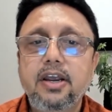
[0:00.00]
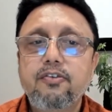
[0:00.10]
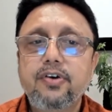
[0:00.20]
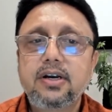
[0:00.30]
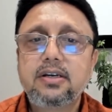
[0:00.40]

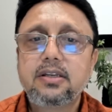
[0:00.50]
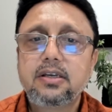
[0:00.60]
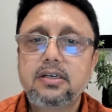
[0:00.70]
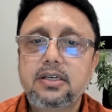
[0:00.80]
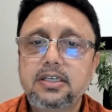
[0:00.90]
If
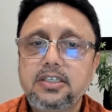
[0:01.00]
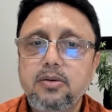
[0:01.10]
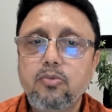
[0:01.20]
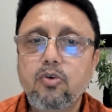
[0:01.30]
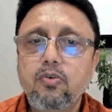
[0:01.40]
it
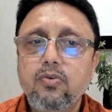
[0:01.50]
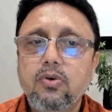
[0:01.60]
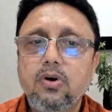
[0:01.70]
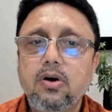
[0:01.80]
doesn't move